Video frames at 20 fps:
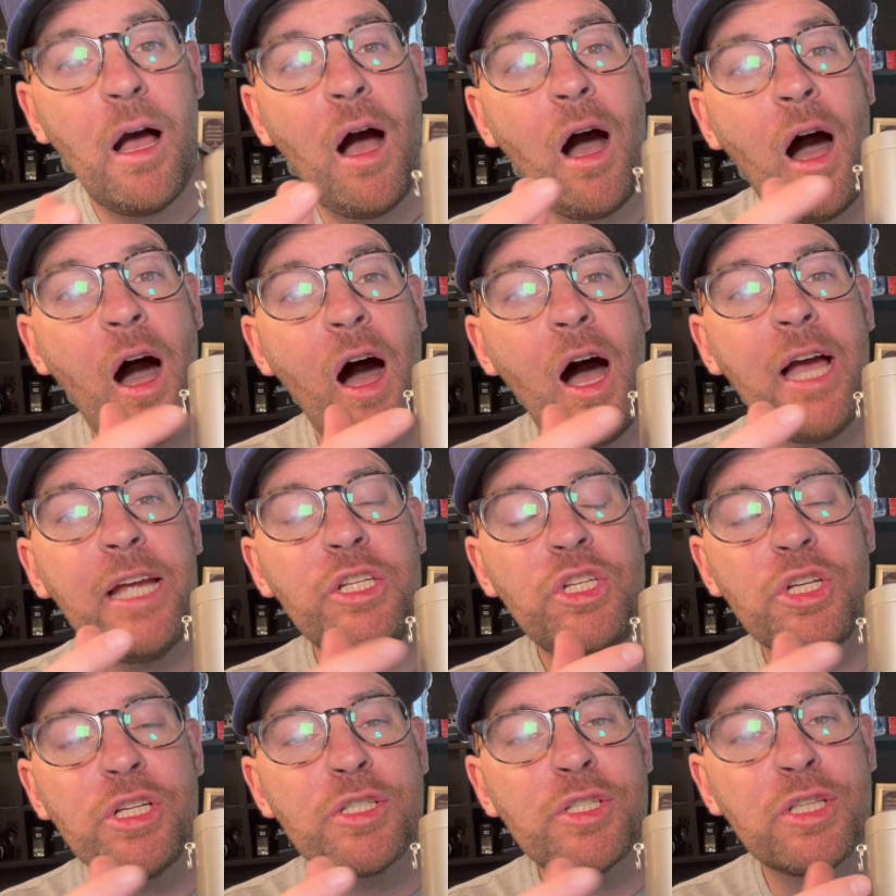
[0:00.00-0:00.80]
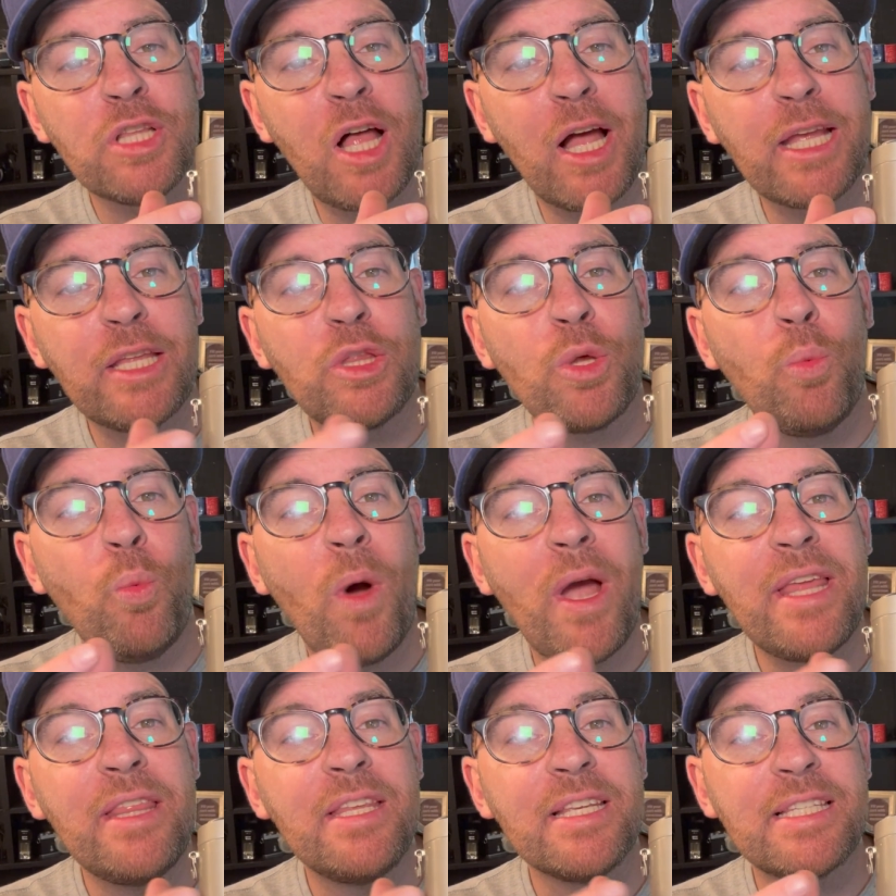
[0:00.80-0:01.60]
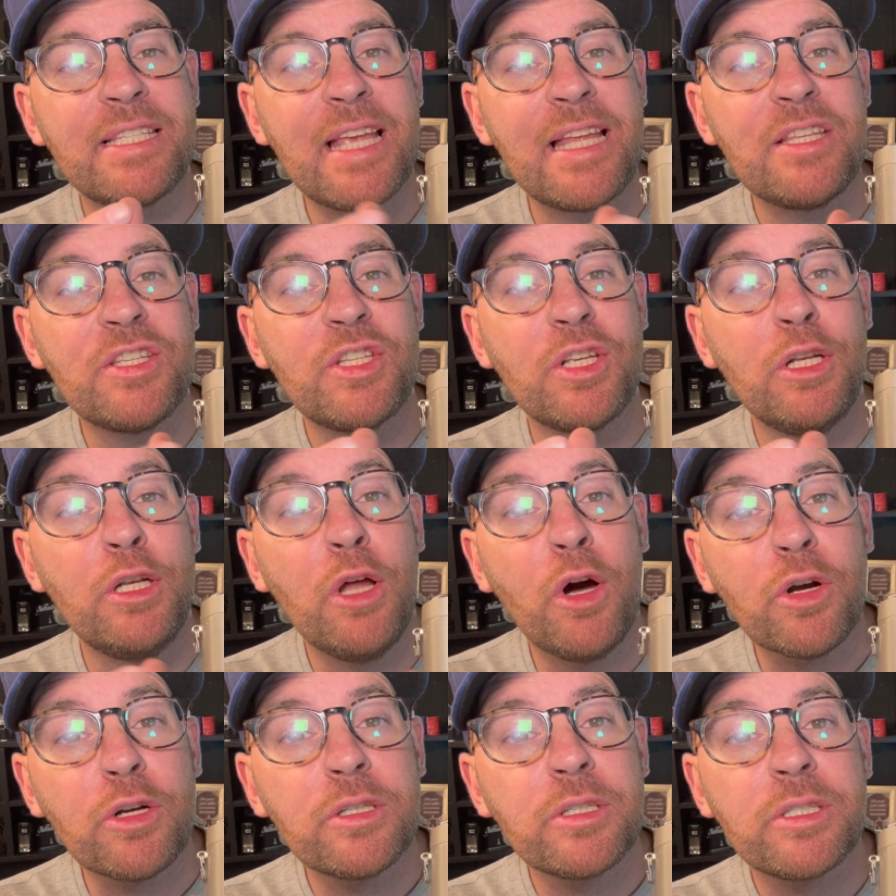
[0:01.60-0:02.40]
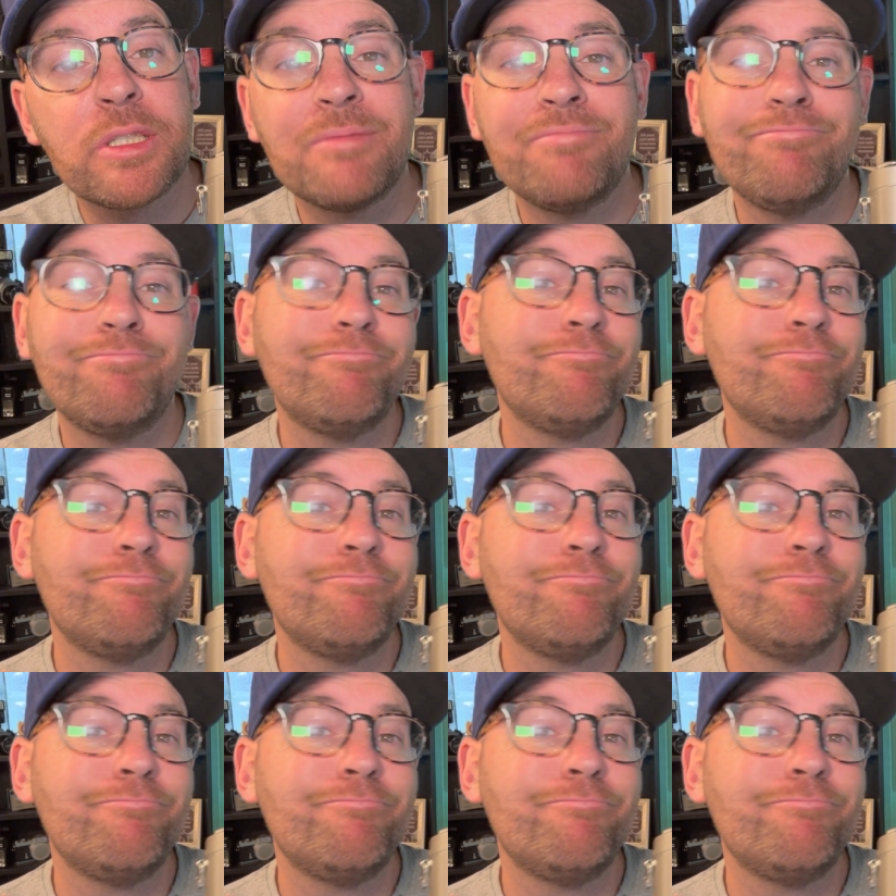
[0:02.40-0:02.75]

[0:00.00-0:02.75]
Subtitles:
I just like the way the sensor looks.